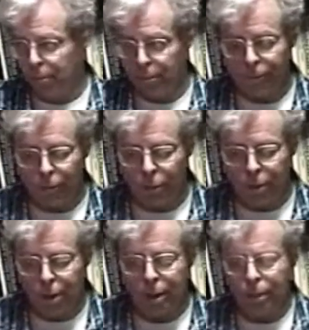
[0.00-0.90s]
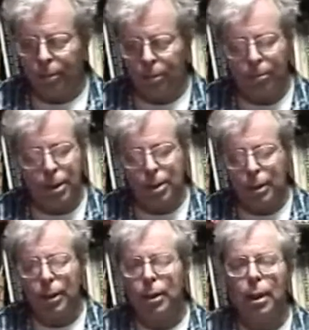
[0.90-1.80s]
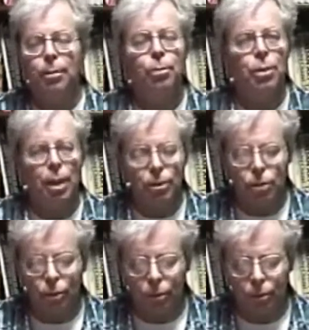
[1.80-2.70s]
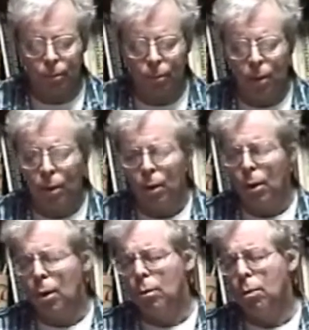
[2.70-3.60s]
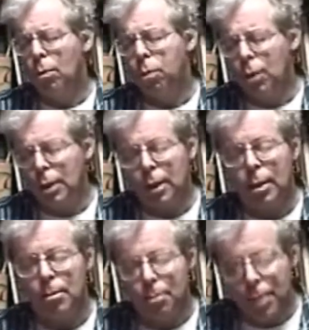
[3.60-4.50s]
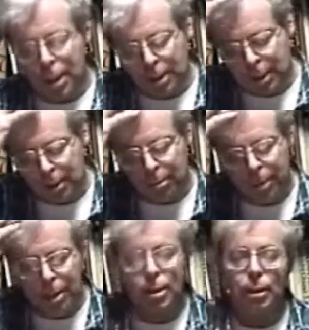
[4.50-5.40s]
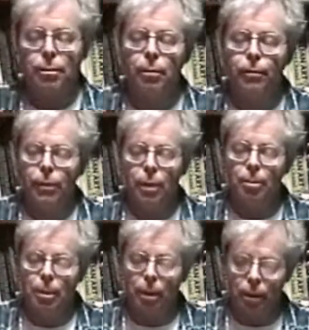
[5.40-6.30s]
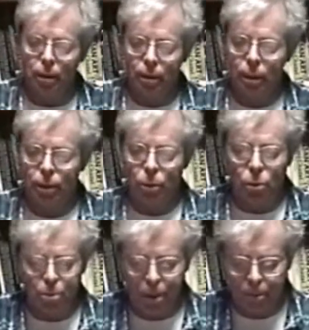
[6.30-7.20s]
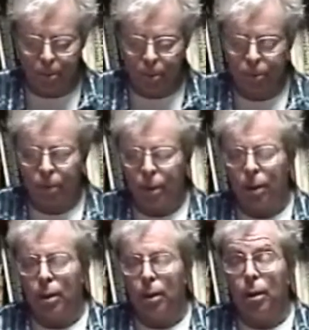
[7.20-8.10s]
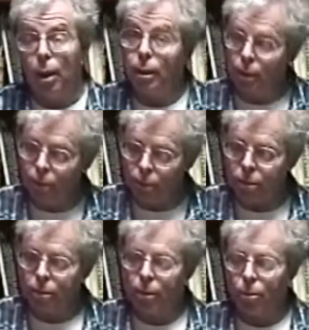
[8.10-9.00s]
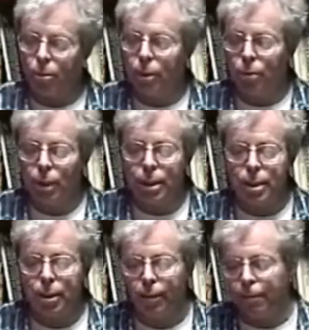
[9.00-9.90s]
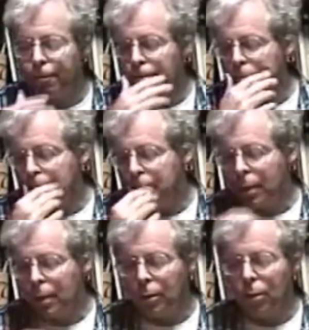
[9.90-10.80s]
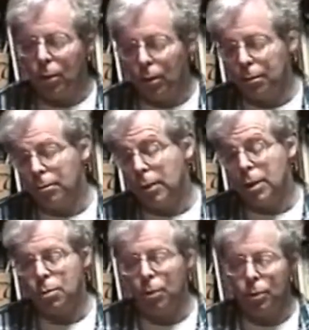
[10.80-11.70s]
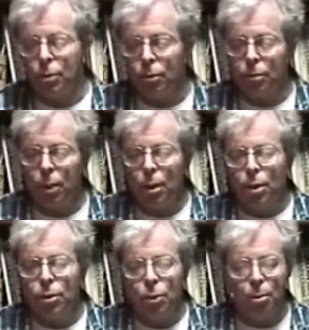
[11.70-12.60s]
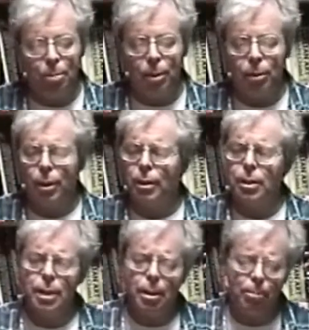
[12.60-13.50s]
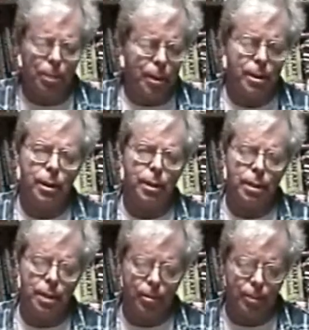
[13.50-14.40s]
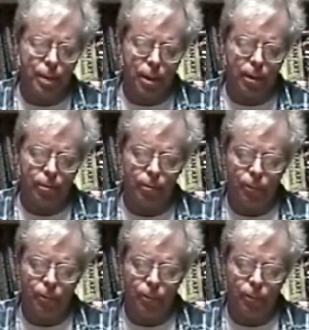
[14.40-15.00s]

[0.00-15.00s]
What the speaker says: Florentine, basically, and Boccaccio. Well, what an amazing, amazing phenomenon that those people and others that we know less of, or are less well known, should appear in the same place at the same time.